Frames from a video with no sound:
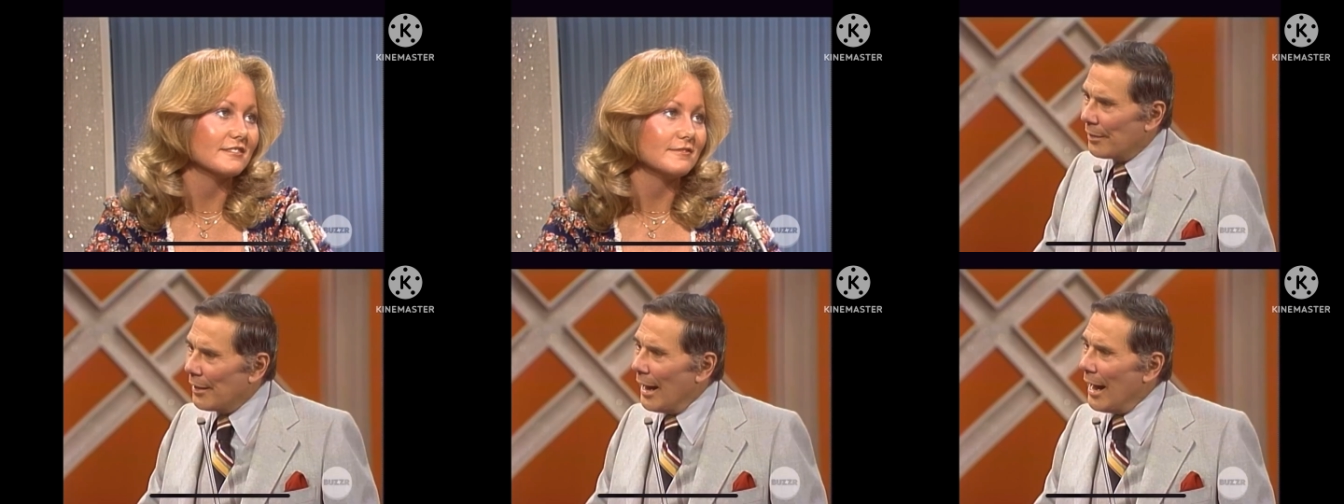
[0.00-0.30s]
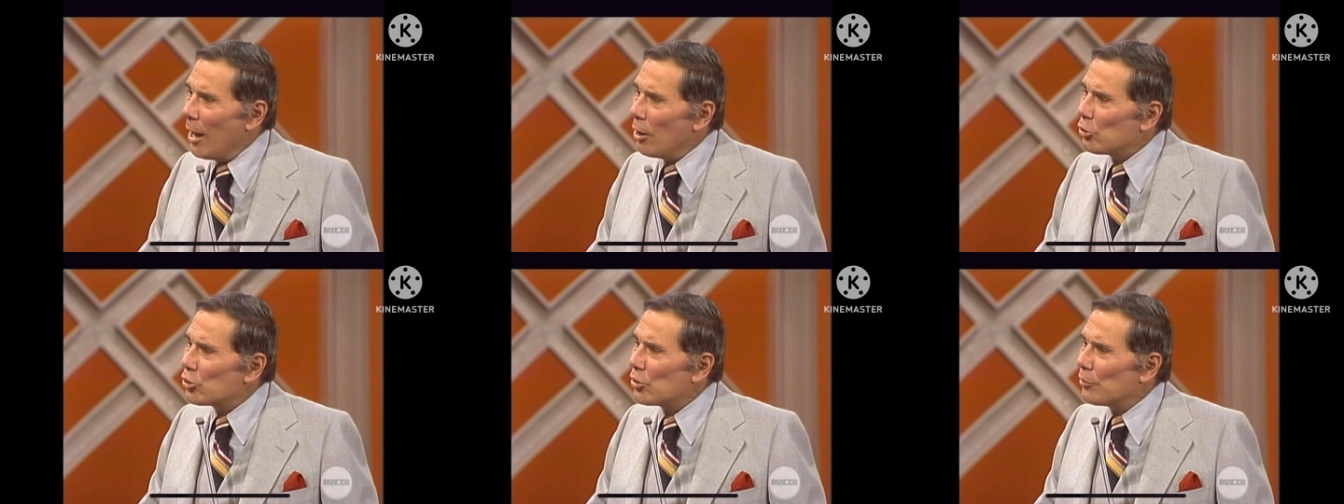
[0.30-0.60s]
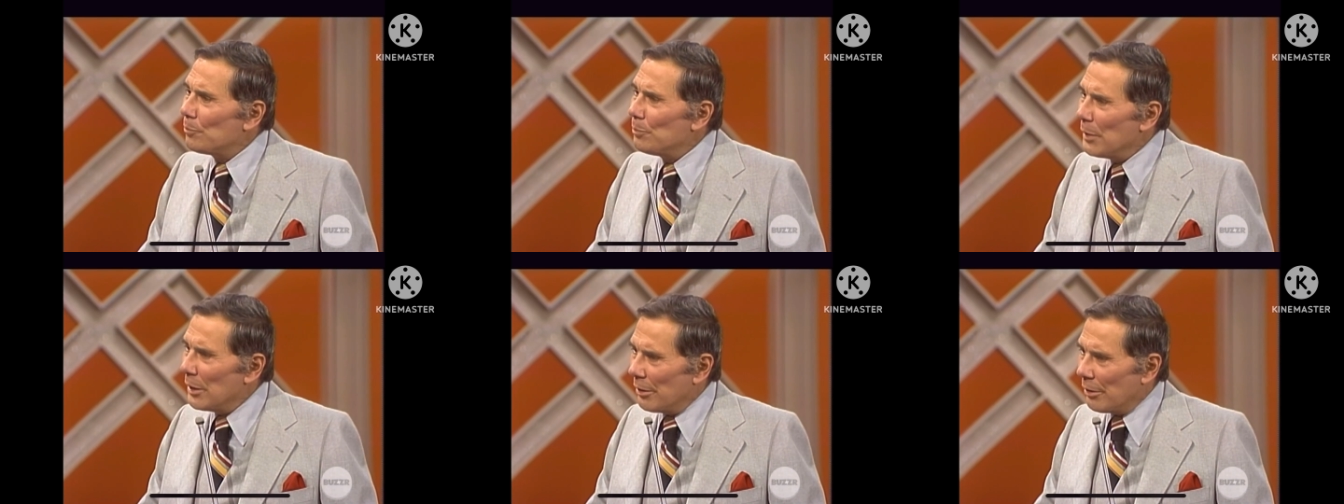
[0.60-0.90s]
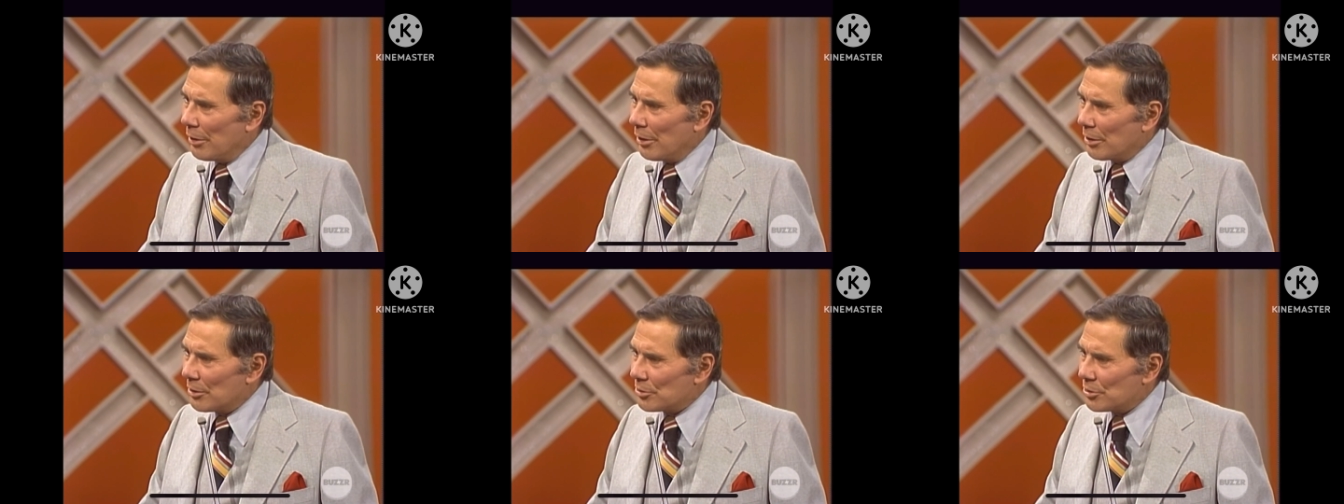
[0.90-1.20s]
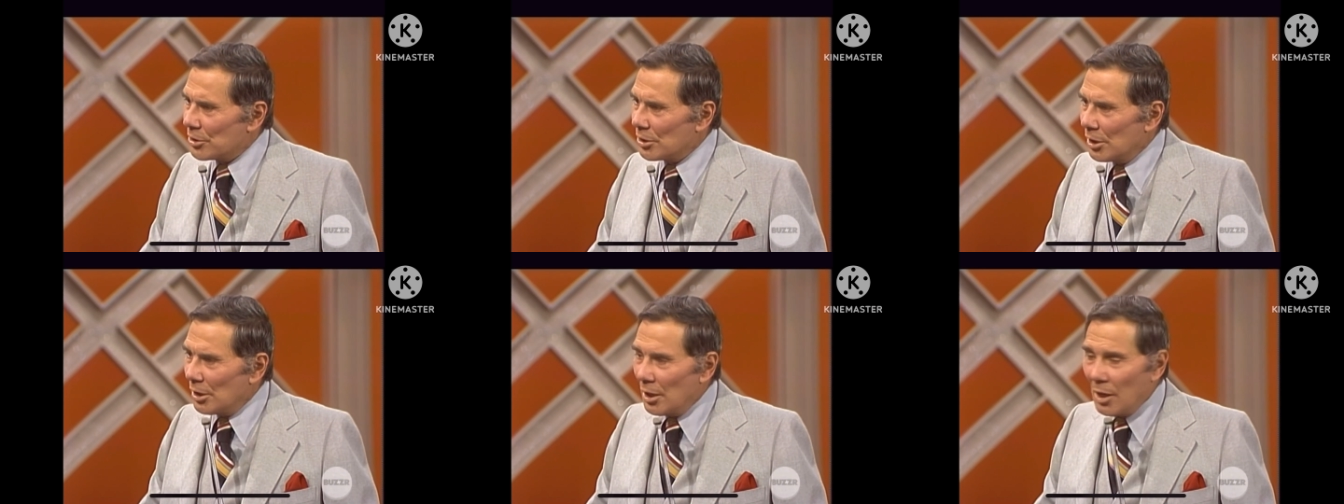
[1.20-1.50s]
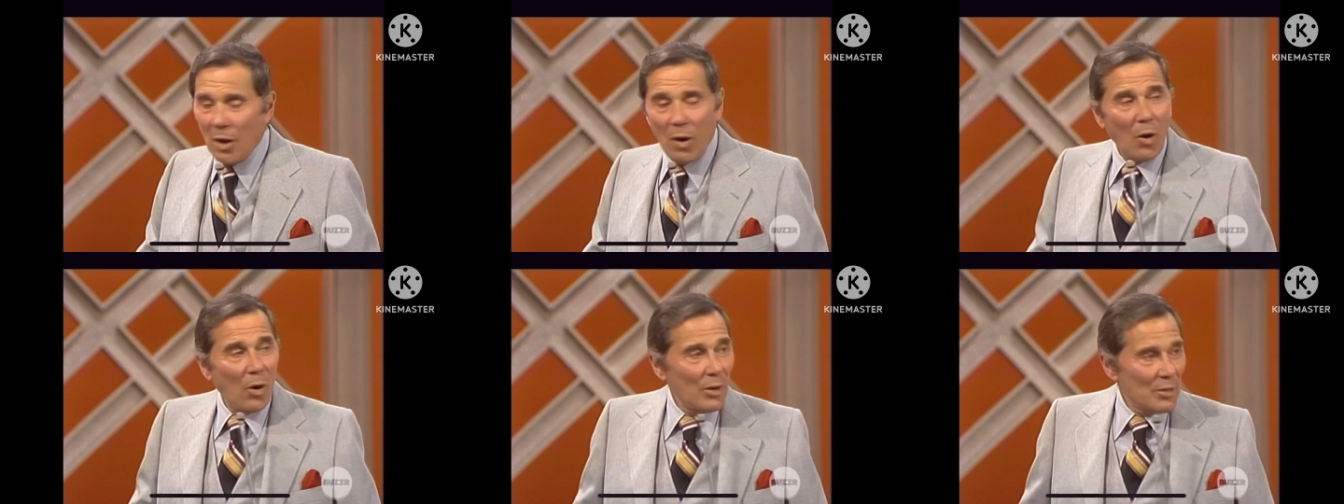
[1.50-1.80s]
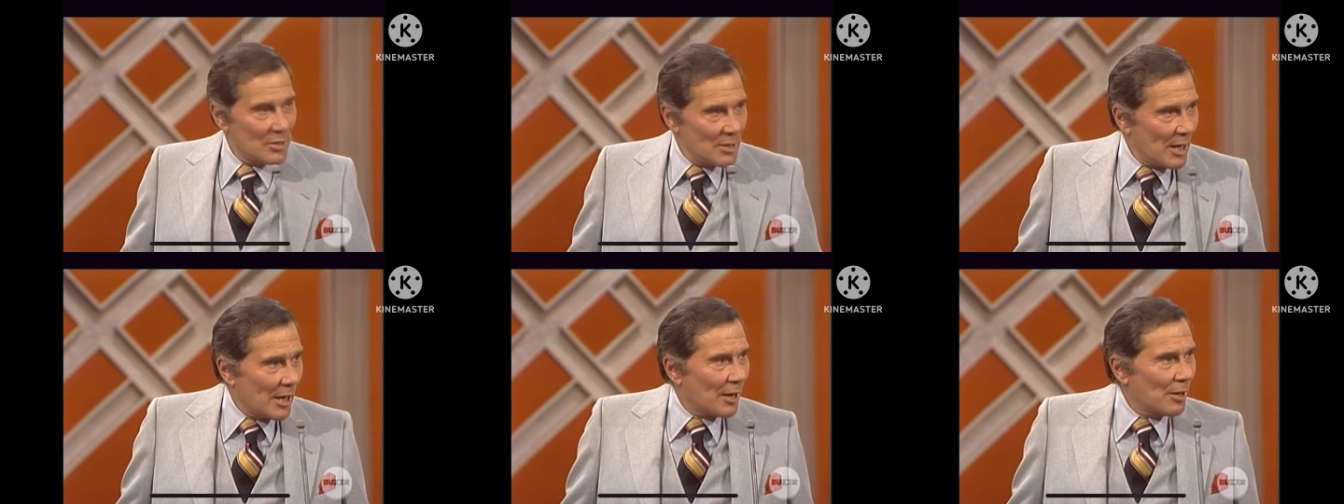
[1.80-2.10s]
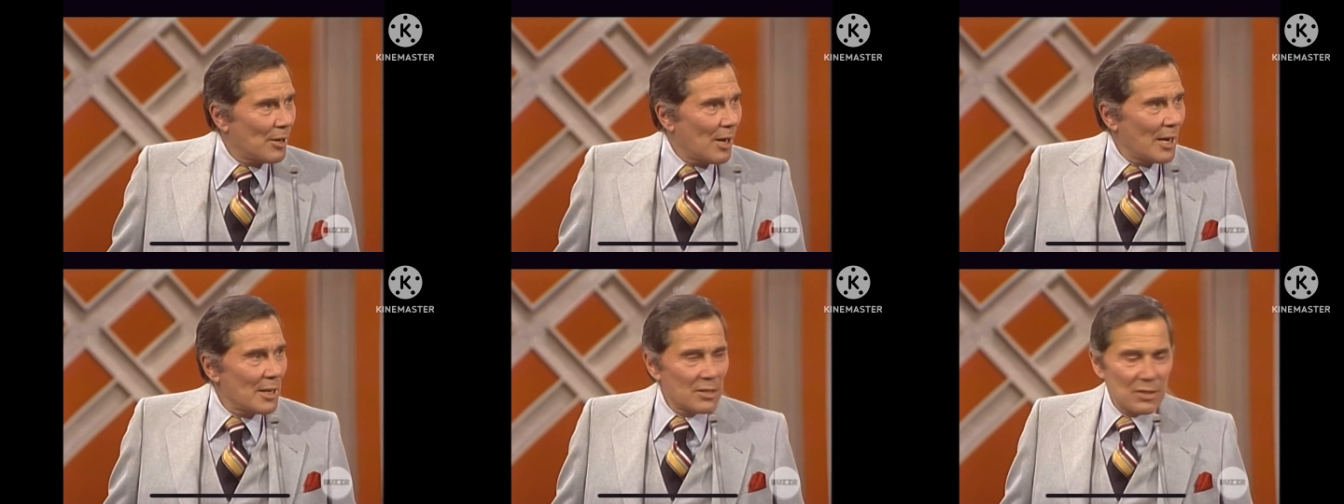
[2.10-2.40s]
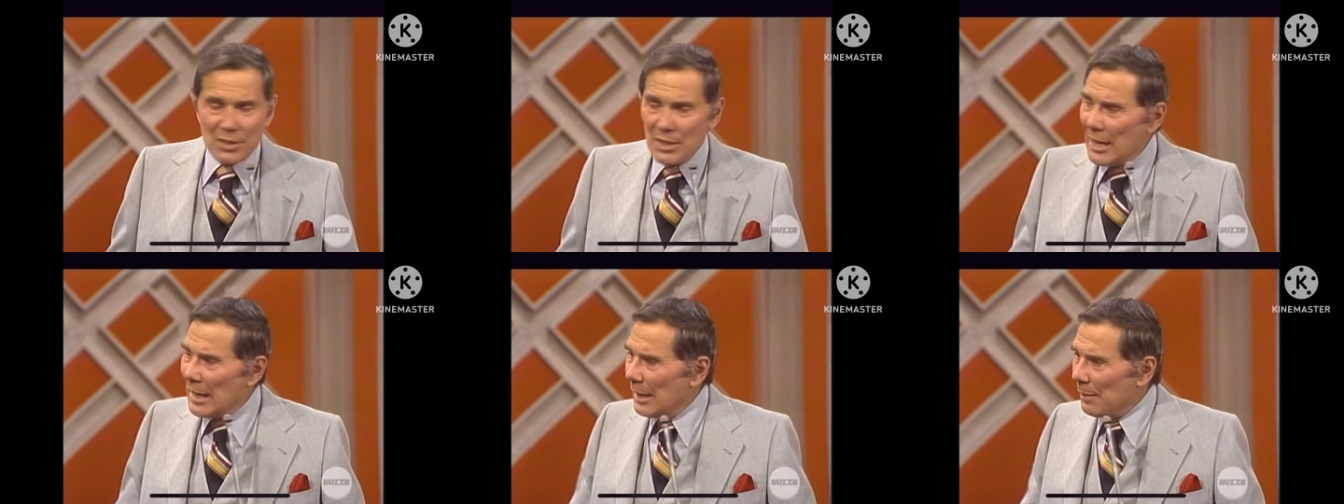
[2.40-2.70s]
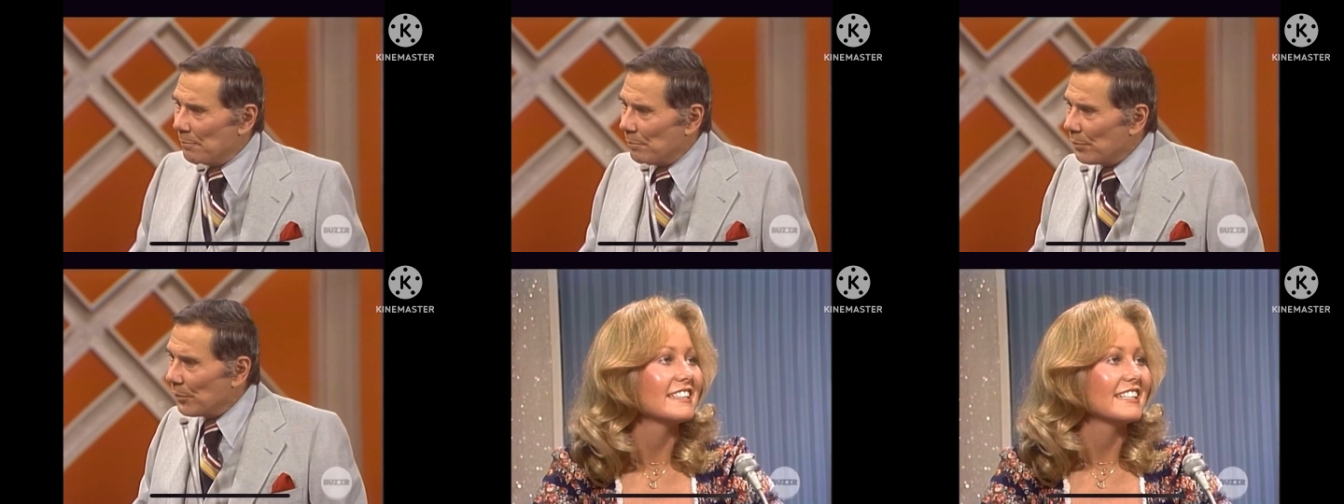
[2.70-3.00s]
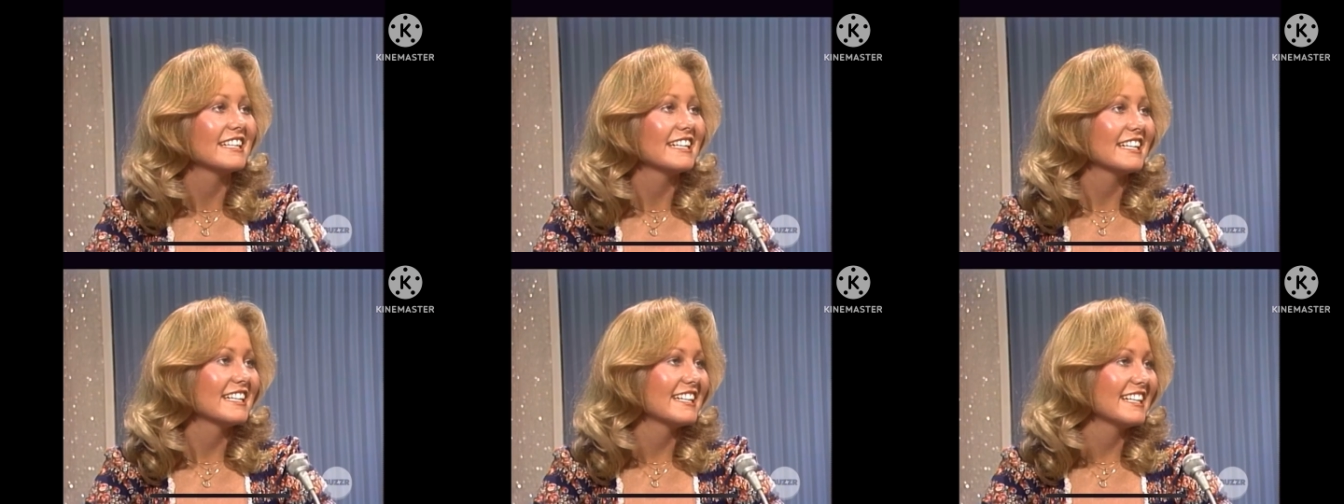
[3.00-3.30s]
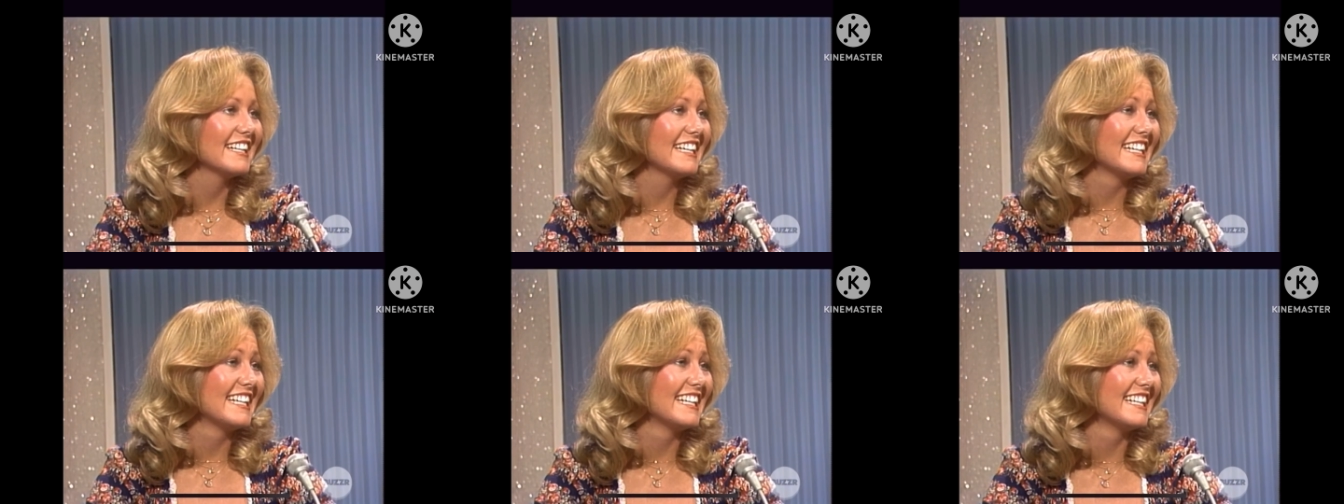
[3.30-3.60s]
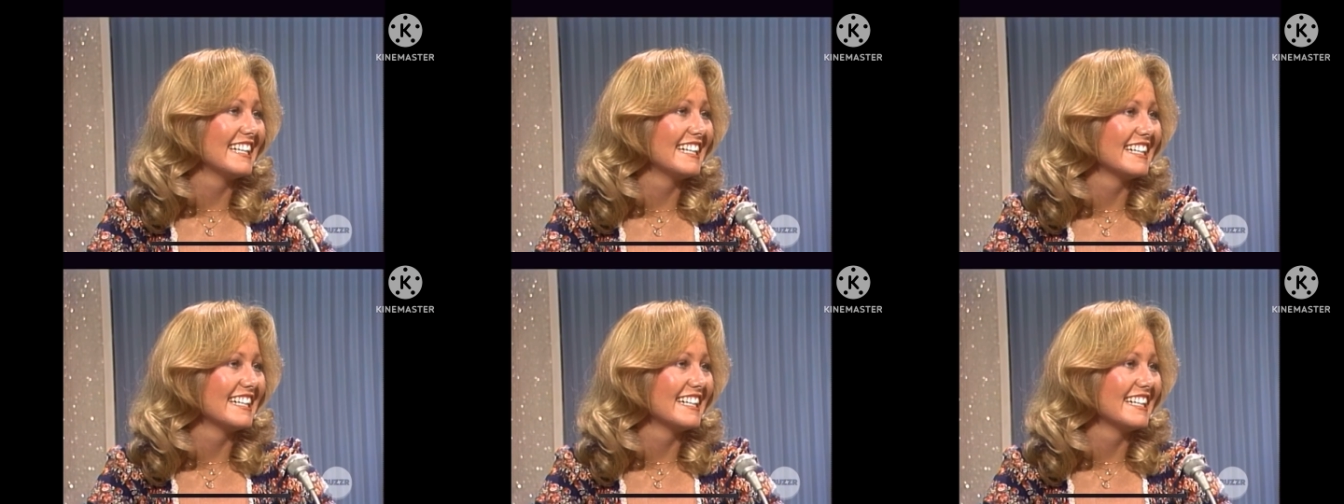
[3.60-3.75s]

The House of Mirrors. Mm-hmm. And well, believe it, nice it's name. True. Yes.